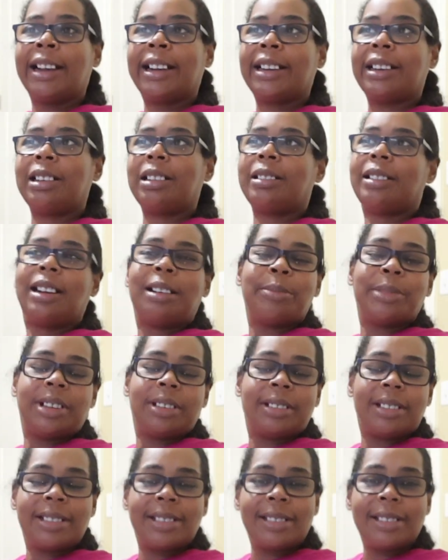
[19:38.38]
I
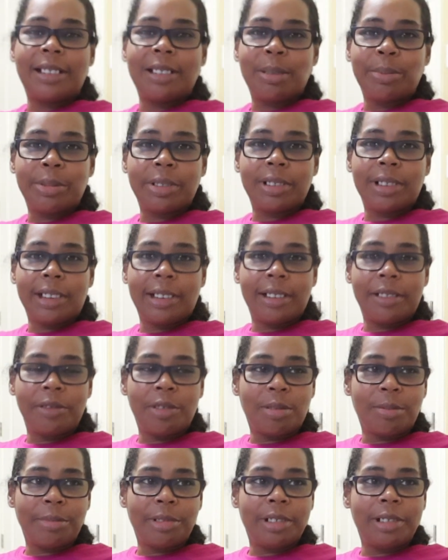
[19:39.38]
mean, it's not a book that I
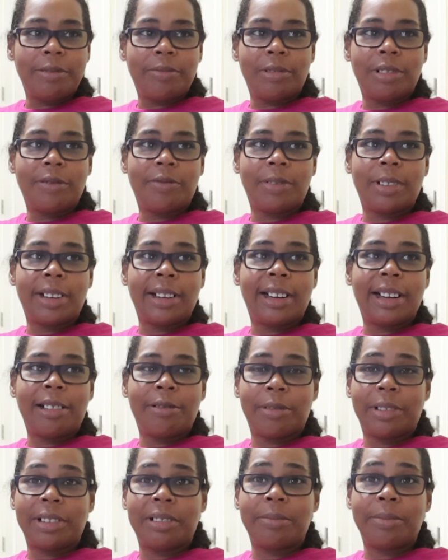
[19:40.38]
normally would have read. I
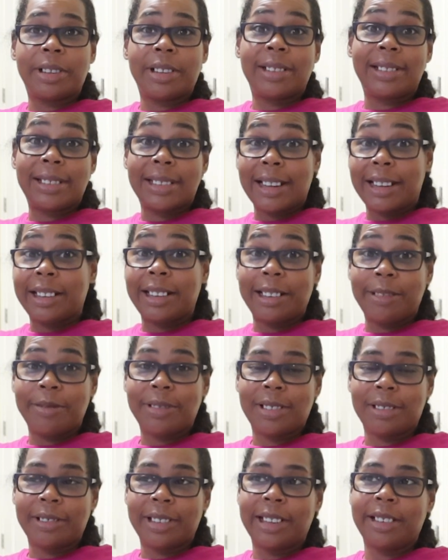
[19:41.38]
read it because it
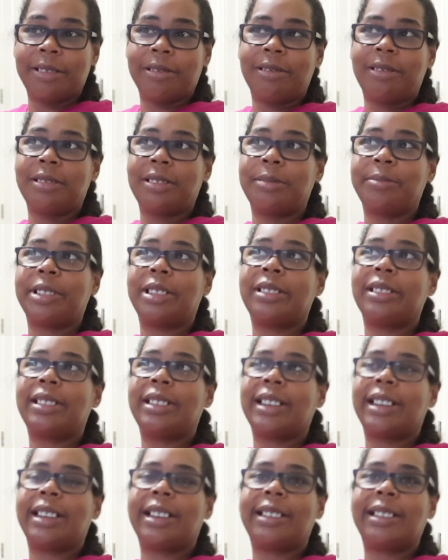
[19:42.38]
was on Kindle Unlimited,
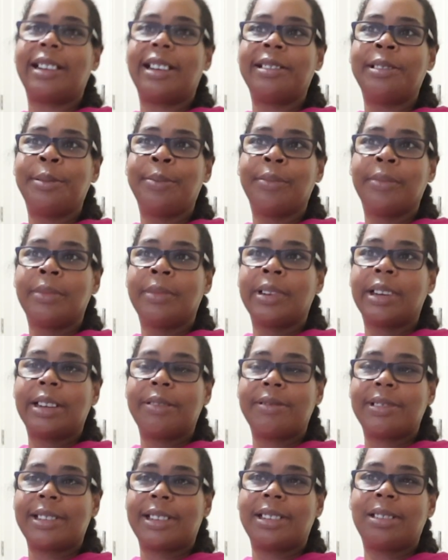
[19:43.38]
and it
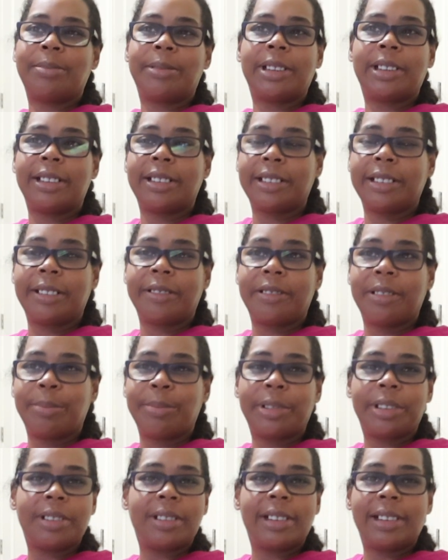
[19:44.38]
was at the beginning of the
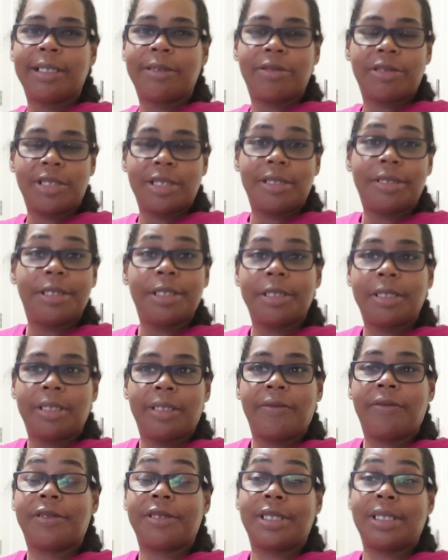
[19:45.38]
month, and I was just
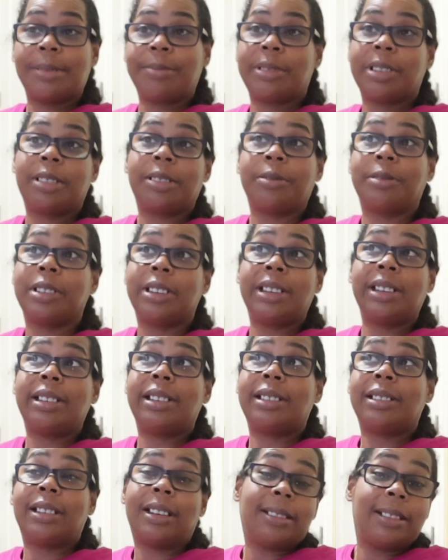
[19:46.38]
looking for something to read,
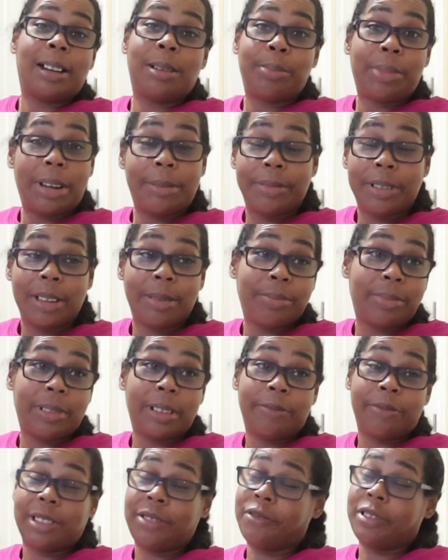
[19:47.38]
and then that popped up.
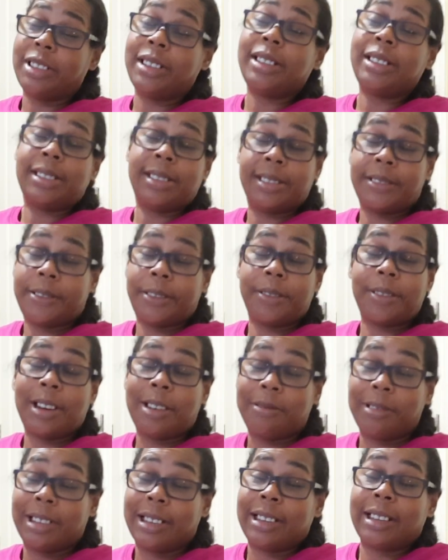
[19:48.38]
It was free, so I
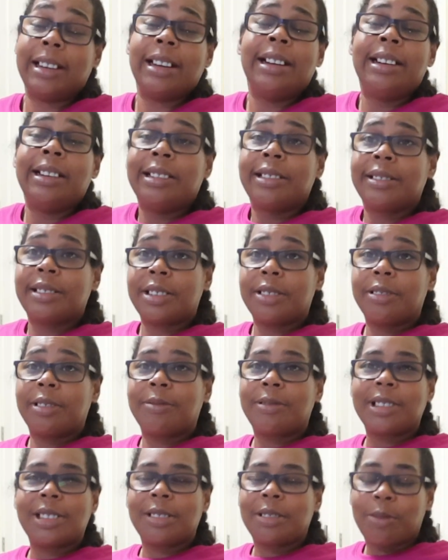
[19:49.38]
read it. So it
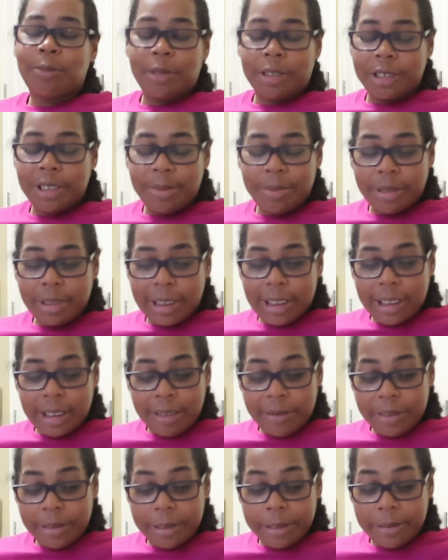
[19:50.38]
wasn't the worst book that
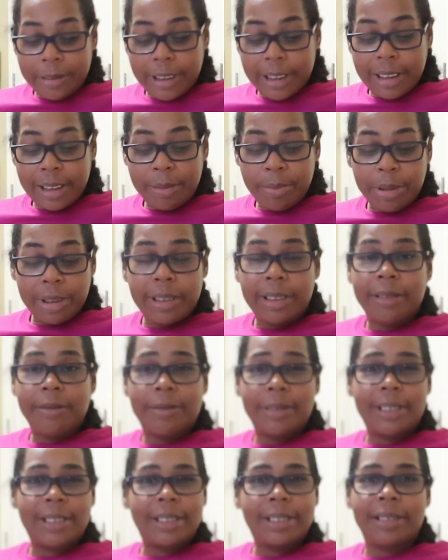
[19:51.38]
I've ever read, but it
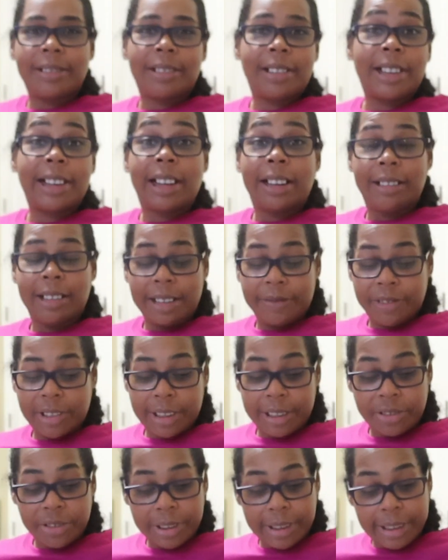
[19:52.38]
wasn't like
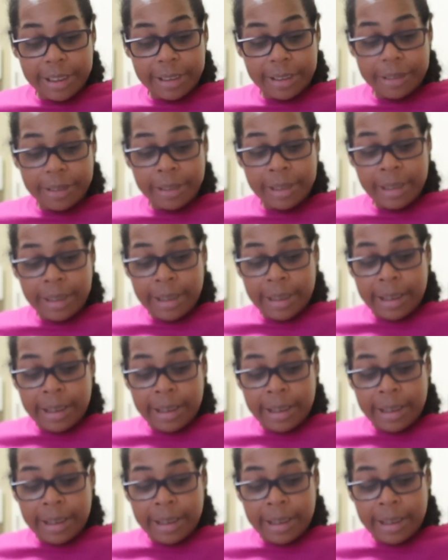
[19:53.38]
life-changing either.